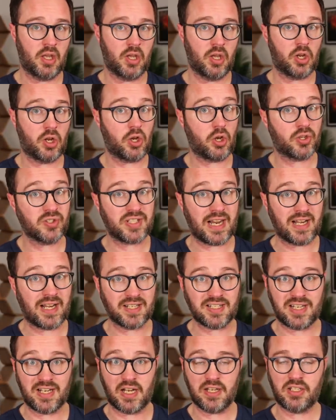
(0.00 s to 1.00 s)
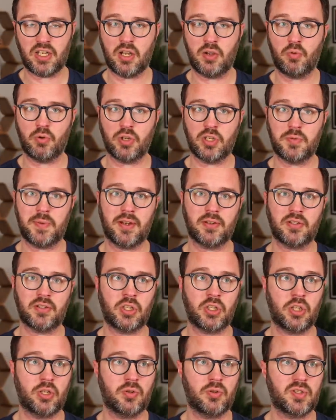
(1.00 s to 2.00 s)
contactlessly. I don't want you to be able to
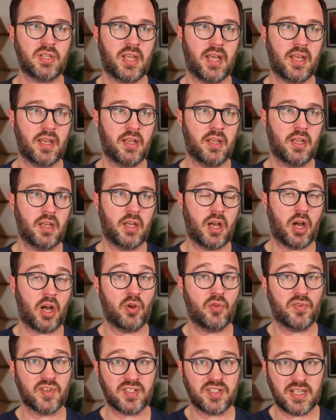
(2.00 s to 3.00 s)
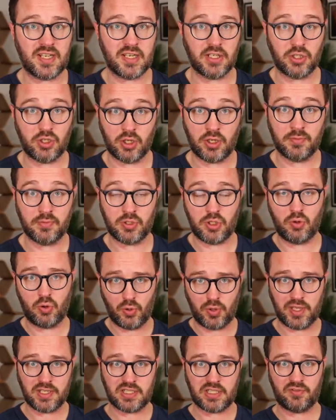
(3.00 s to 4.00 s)
use it overseas. You can do all
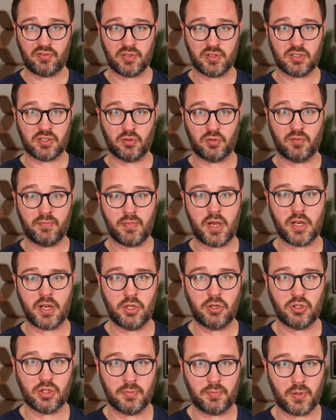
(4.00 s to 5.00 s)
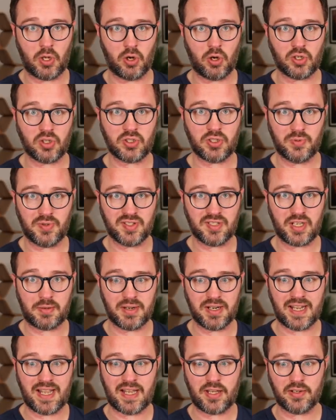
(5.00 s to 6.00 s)
these different sort of minutia blocks with some
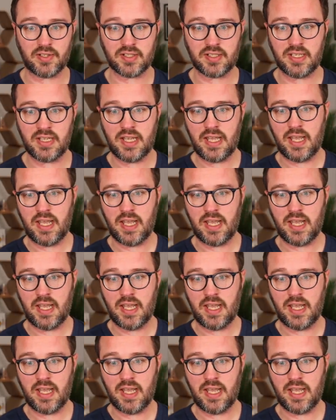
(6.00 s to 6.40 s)
accounts.